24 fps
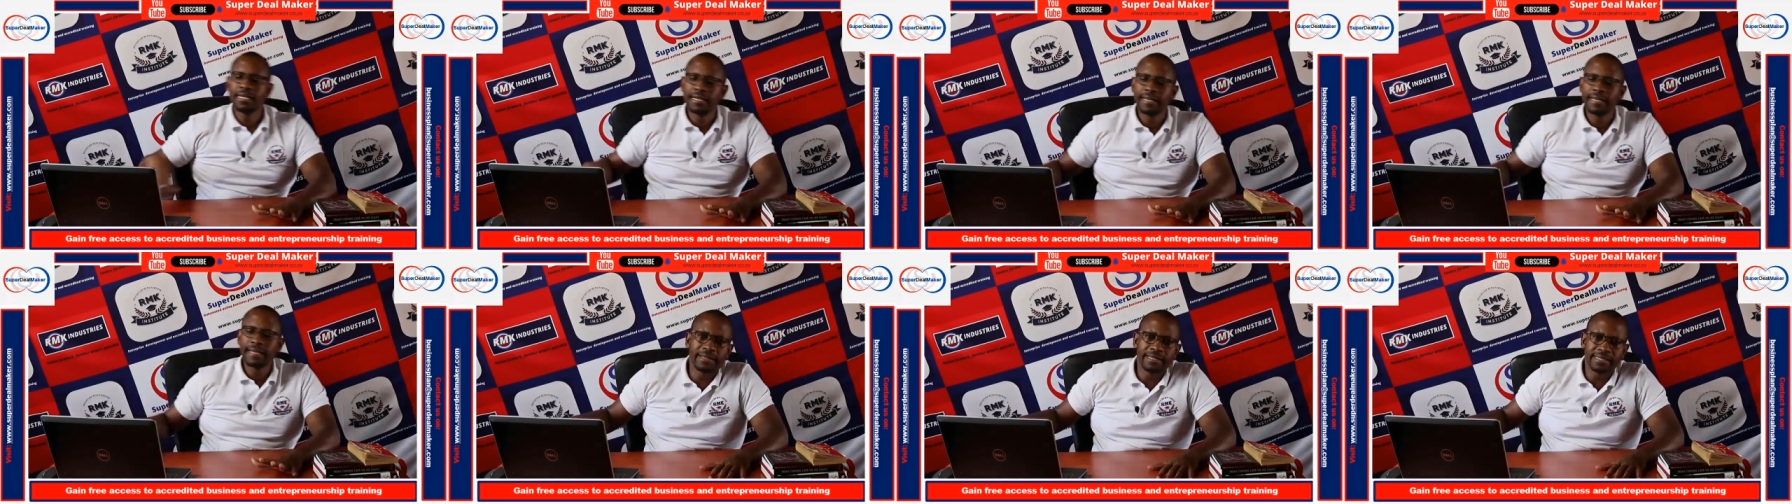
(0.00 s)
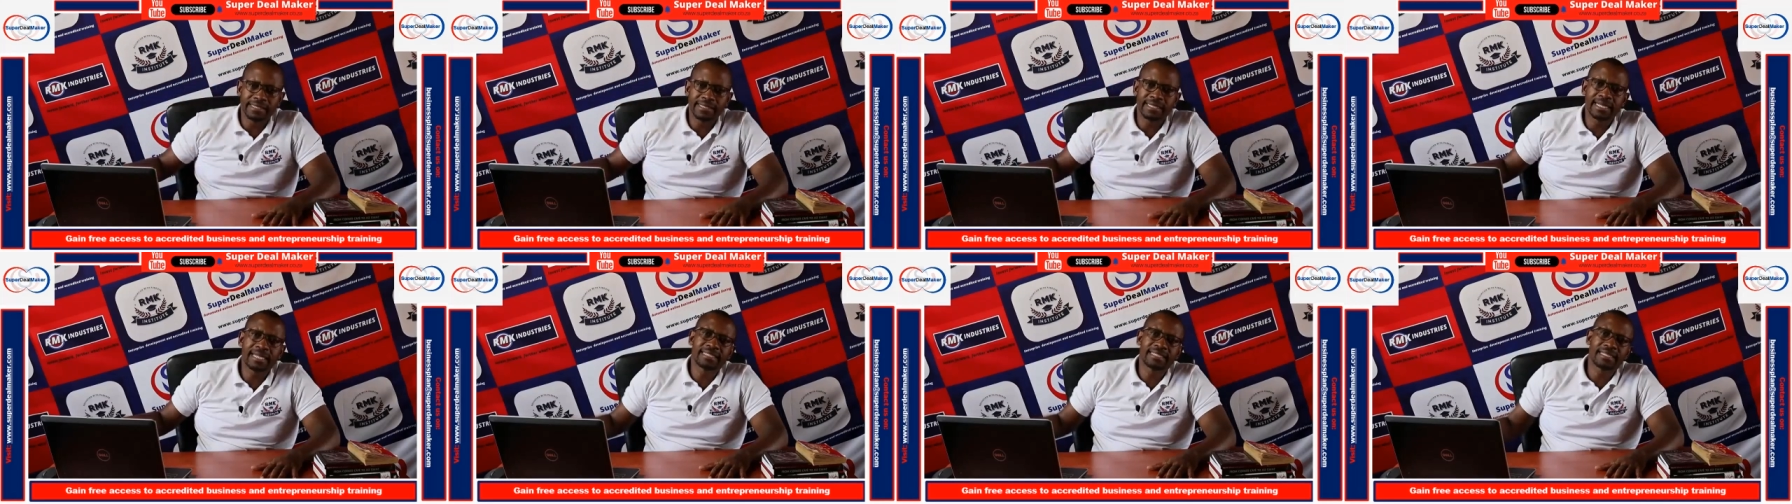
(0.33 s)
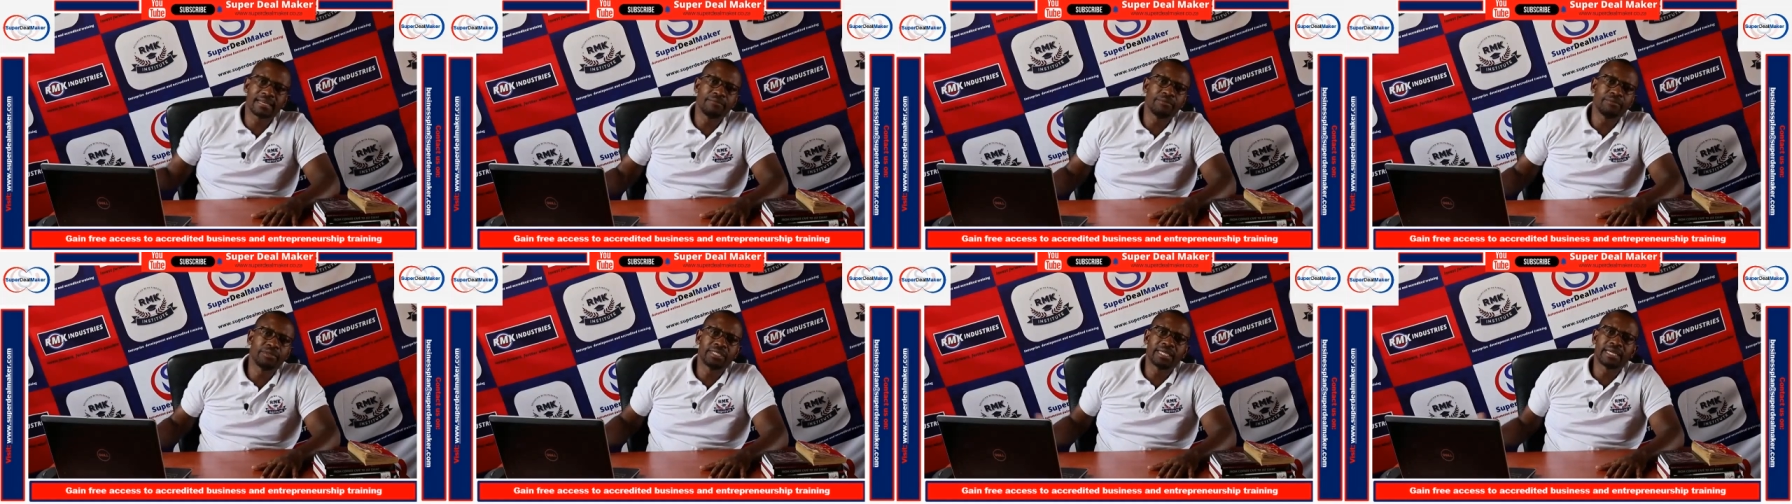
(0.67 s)
the results
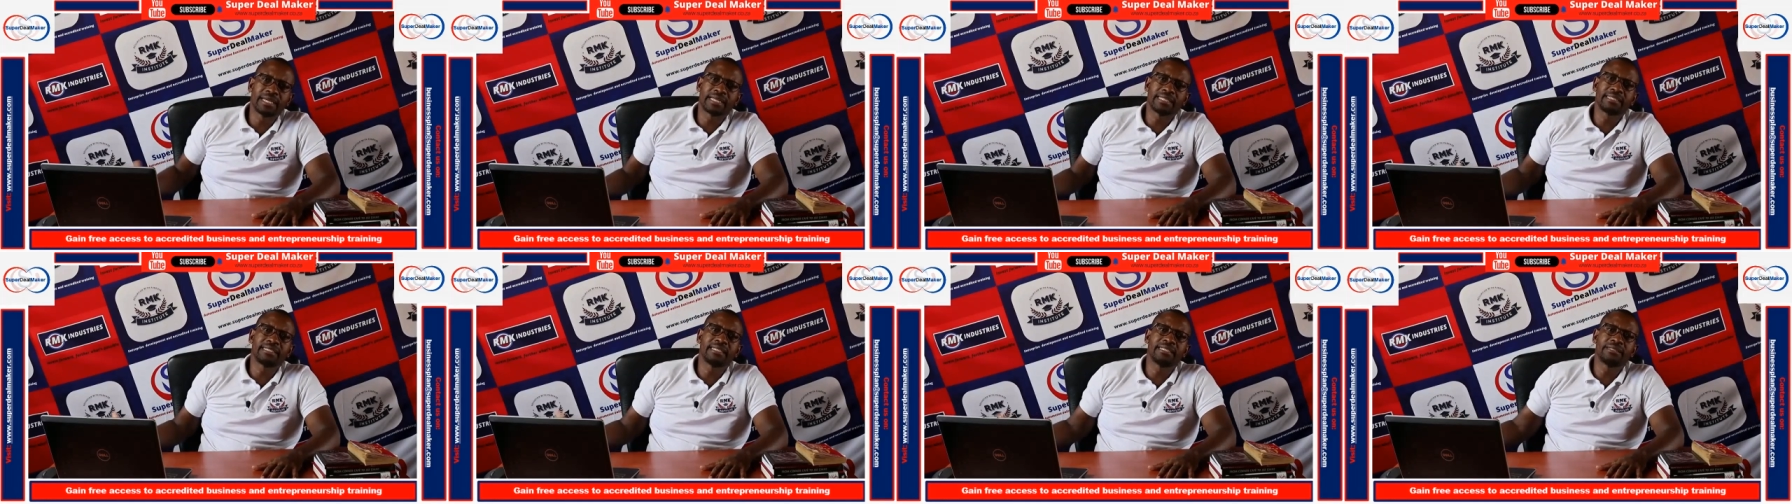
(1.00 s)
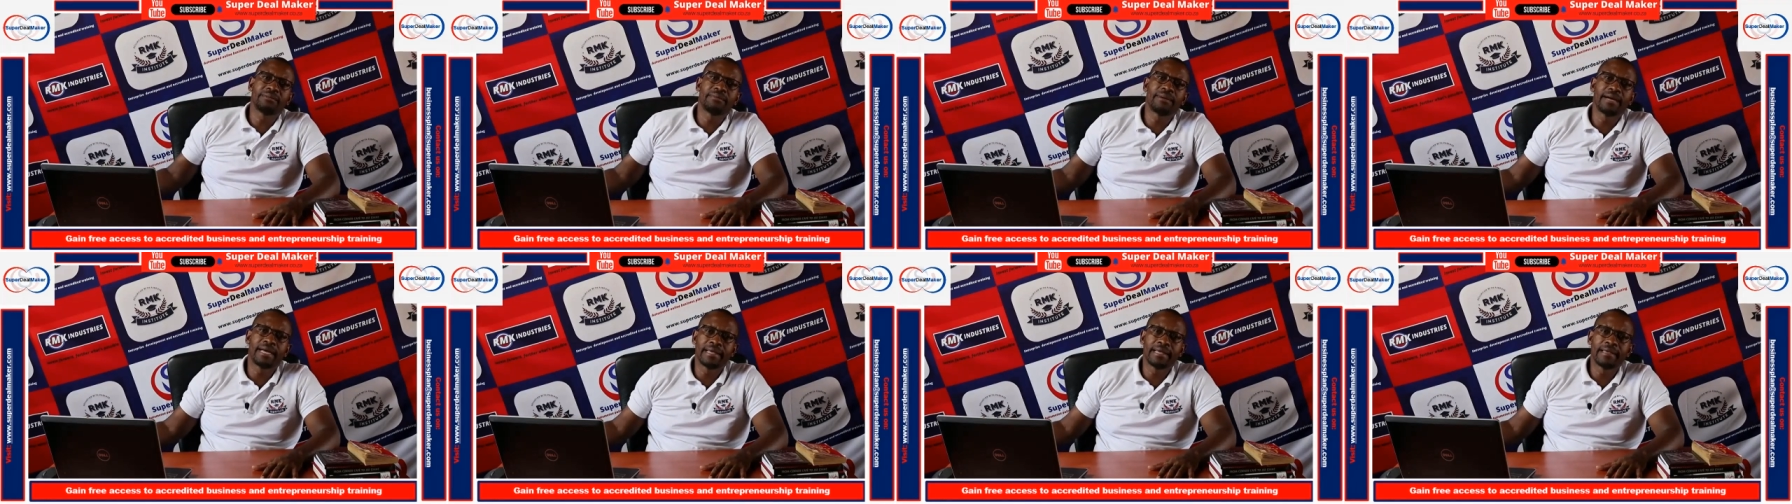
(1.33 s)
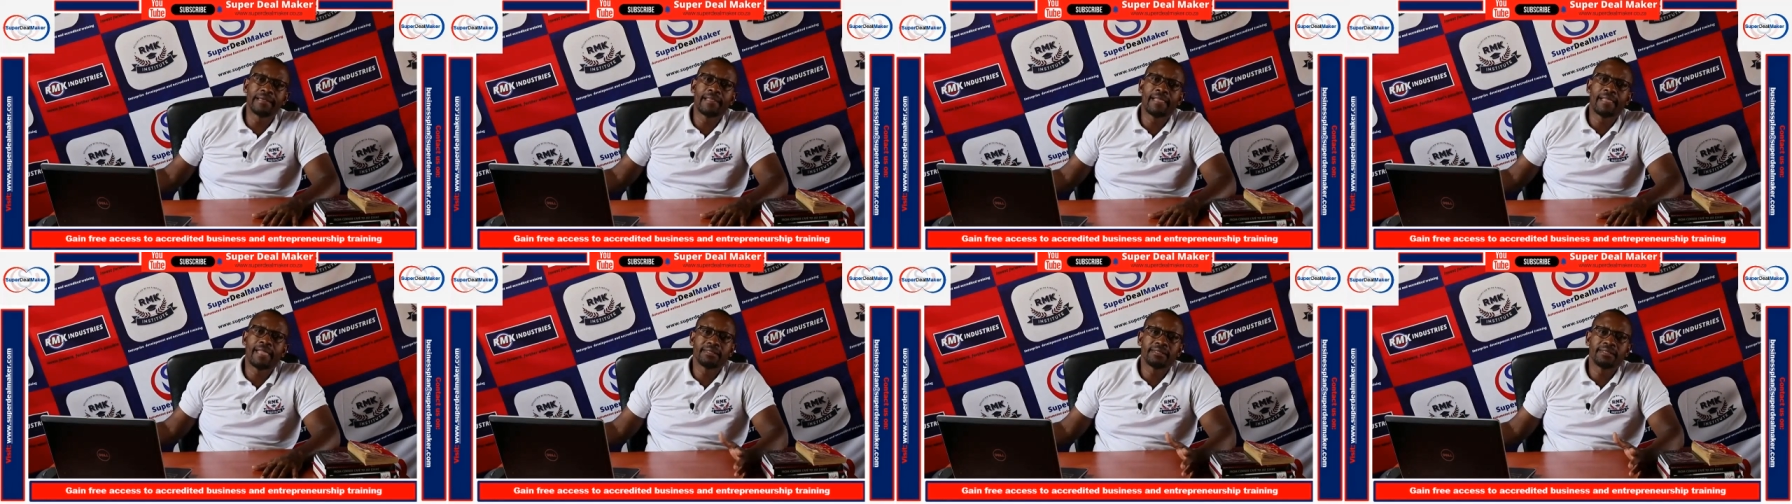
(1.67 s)
are moderated by
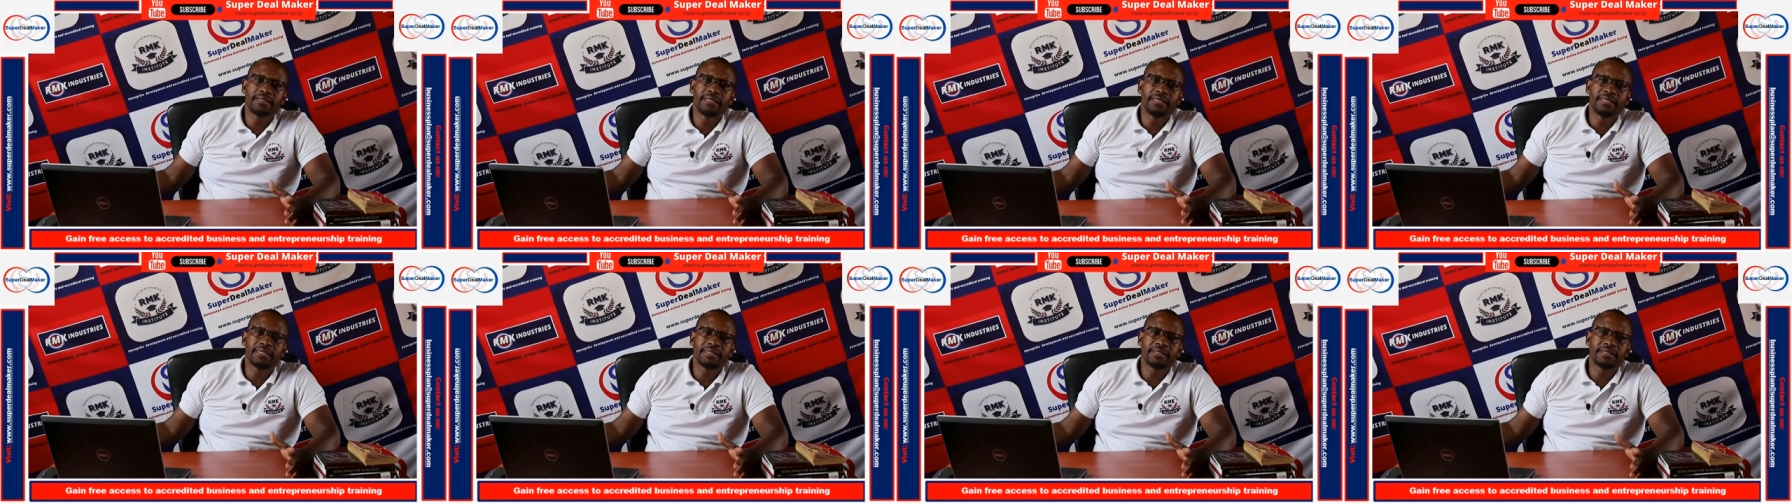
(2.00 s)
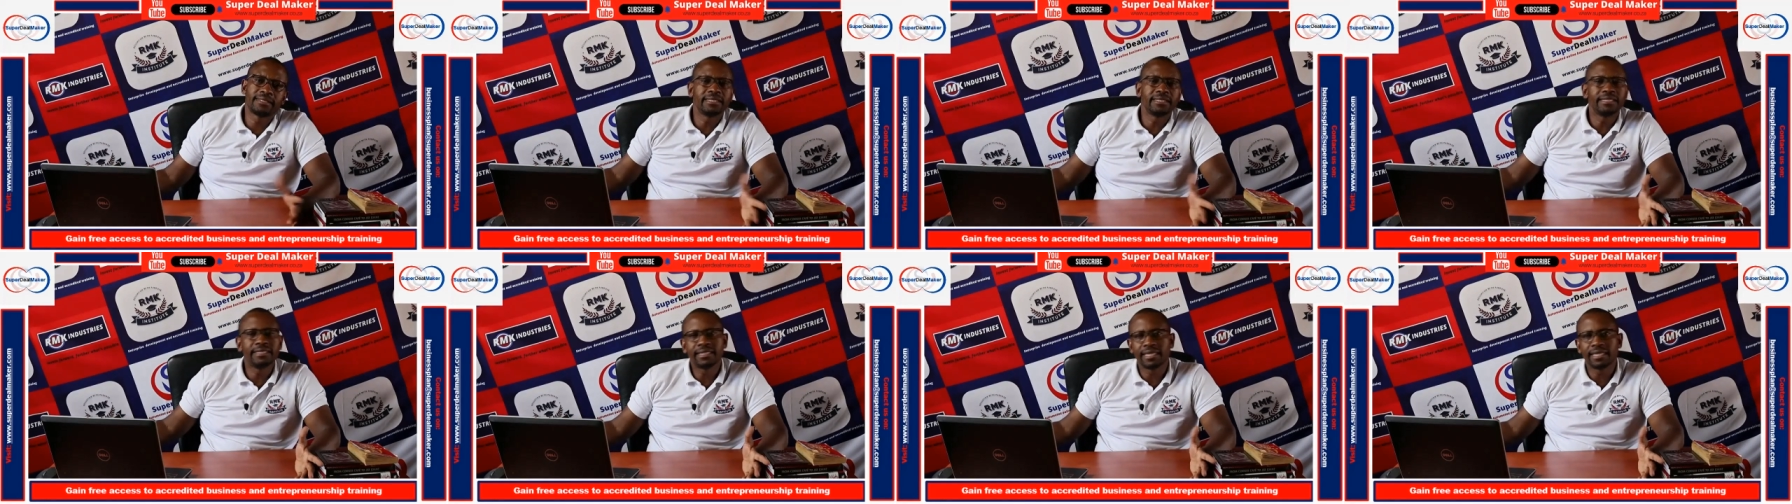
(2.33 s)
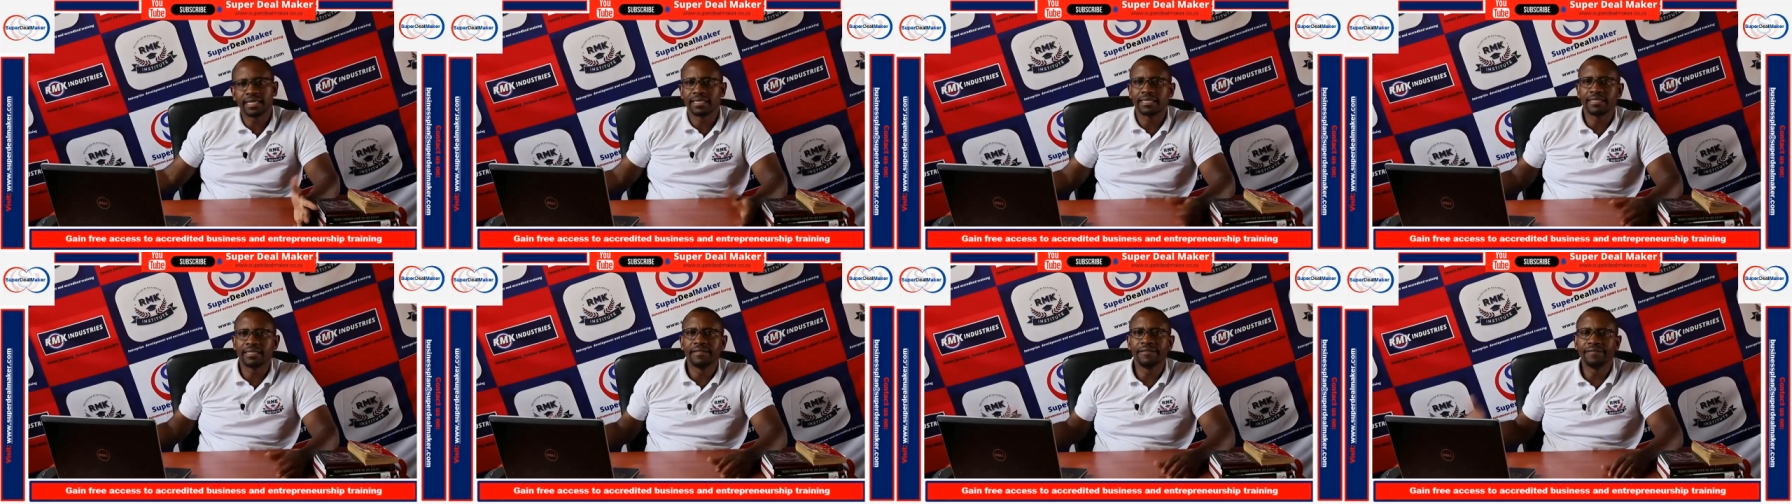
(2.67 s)
the
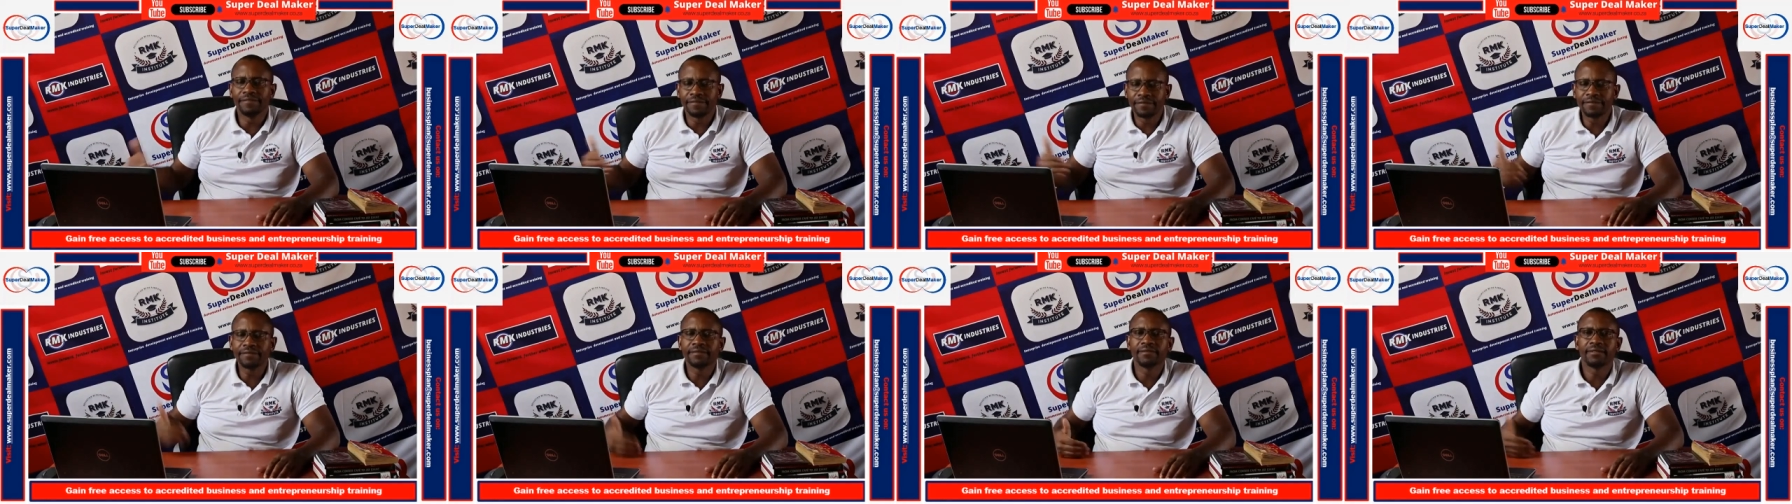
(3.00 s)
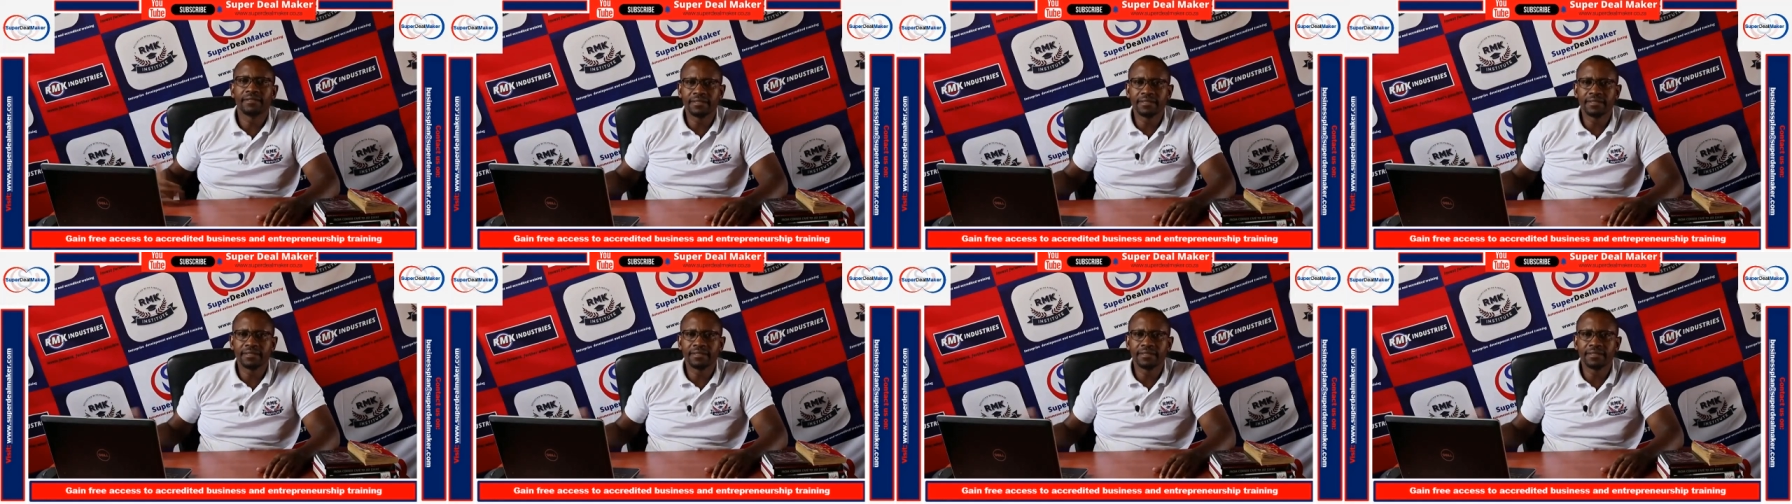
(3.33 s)
SETA if